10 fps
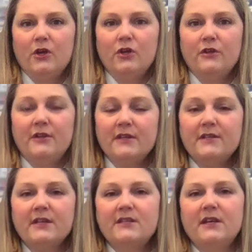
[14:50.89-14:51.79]
this
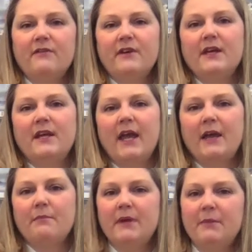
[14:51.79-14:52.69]
activity
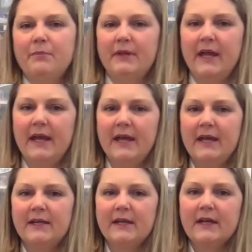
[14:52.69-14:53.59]
can be played
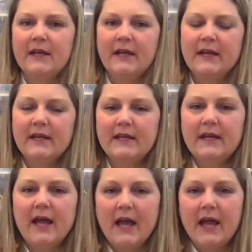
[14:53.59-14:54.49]
in
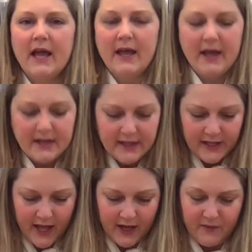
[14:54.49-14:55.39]
any
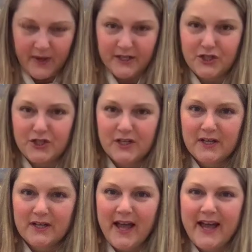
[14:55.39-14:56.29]
language.
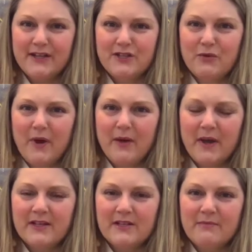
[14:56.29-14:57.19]
And it's a great
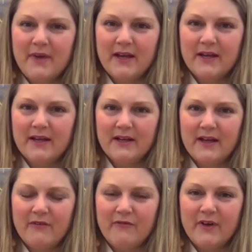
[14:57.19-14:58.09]
way to make
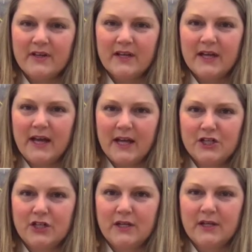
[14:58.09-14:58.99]
a fun
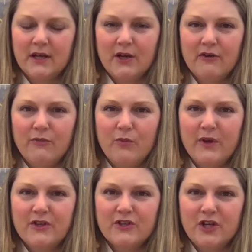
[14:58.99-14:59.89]
connection
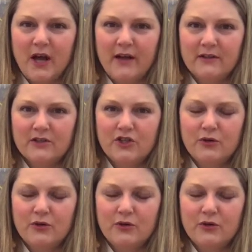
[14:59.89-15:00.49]
with your child to